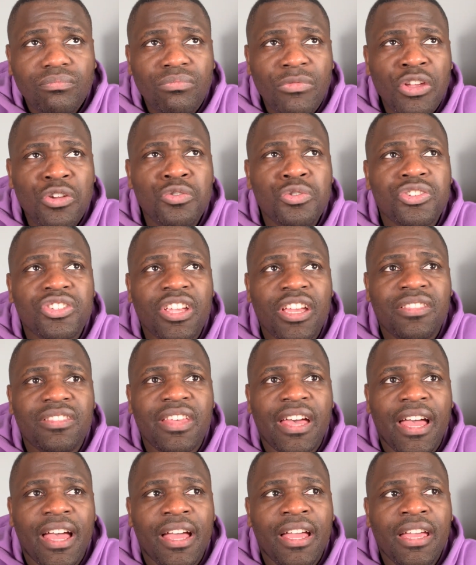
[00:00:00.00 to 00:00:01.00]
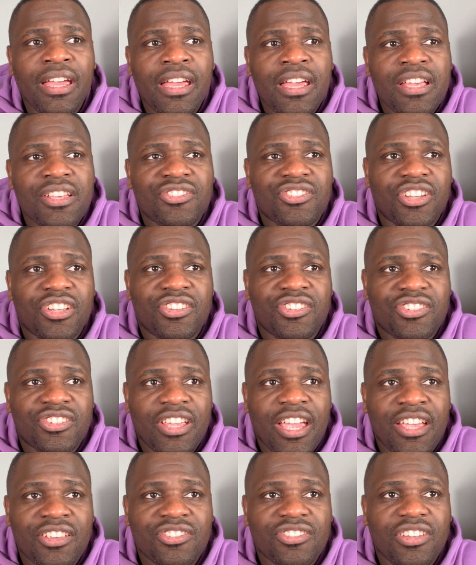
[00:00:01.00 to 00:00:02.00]
who said that
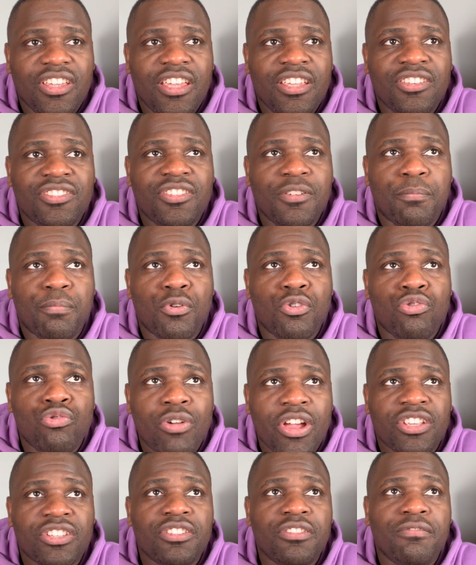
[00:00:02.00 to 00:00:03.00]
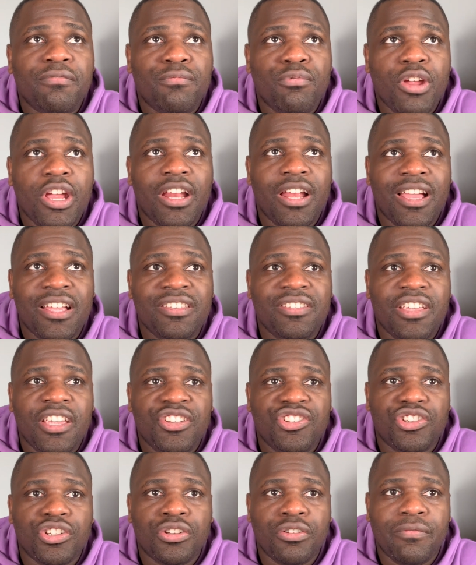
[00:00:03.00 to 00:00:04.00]
success is the progressive
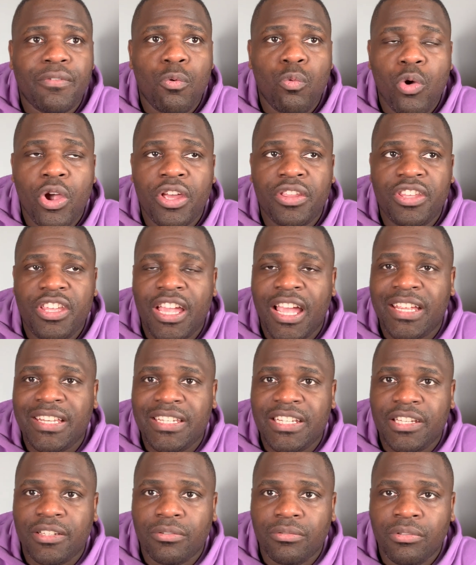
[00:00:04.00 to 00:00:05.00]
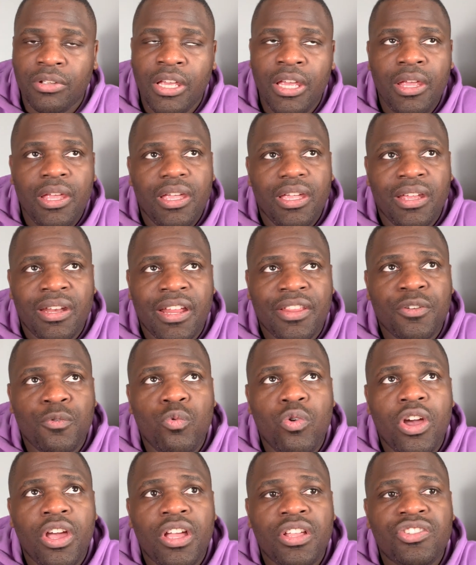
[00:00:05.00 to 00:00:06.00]
realization of a worthy ideal. In other
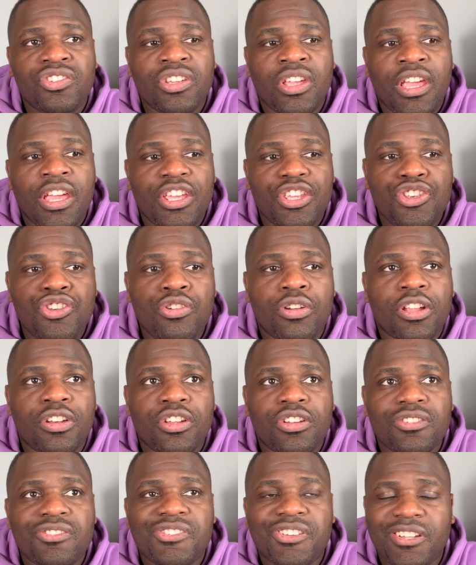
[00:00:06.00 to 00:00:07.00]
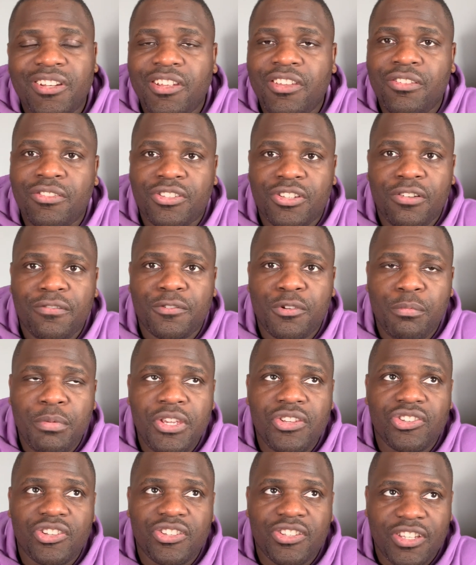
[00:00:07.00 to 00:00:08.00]
words, you can consider yourself to
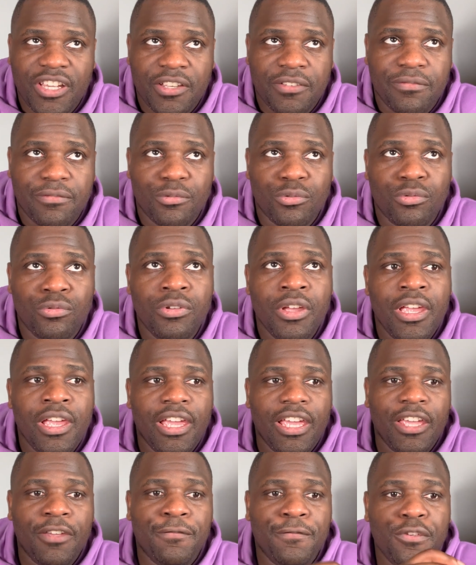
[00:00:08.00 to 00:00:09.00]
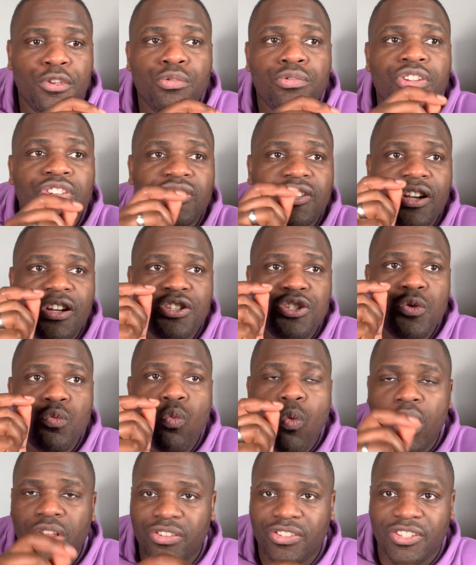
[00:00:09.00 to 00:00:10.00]
be successful if you decide you
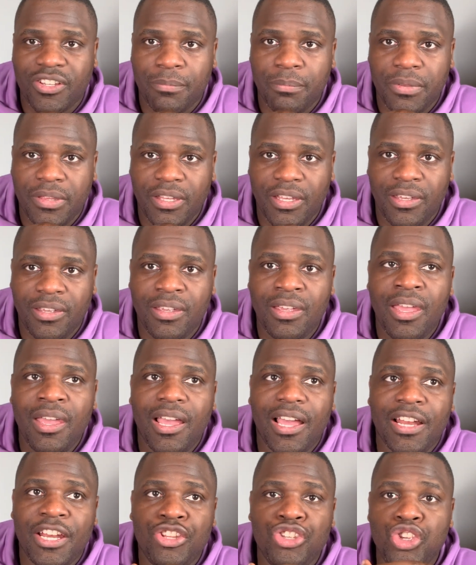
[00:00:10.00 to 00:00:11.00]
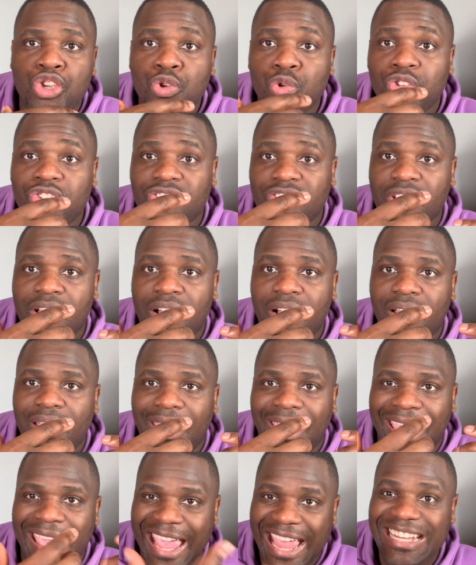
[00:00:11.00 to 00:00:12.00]
want something and then you start
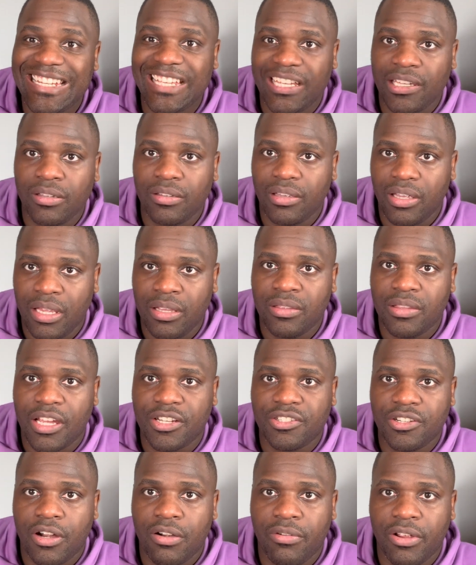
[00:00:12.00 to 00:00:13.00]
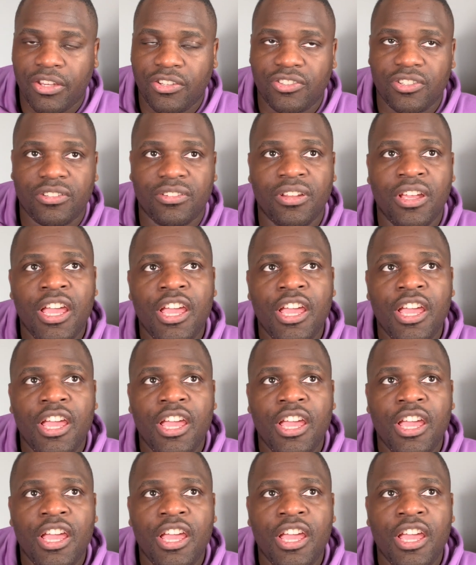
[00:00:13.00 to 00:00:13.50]
heading in that direction.